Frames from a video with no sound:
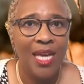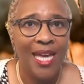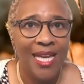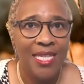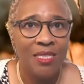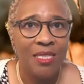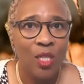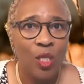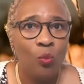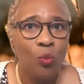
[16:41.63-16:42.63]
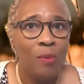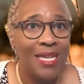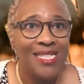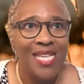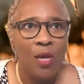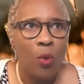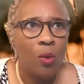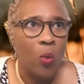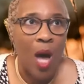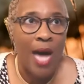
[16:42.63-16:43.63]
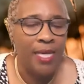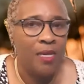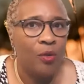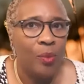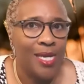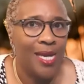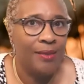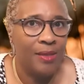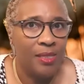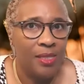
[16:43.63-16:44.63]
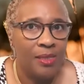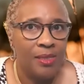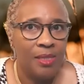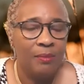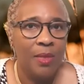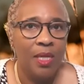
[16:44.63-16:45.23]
And we may say, well, I didn't create the system,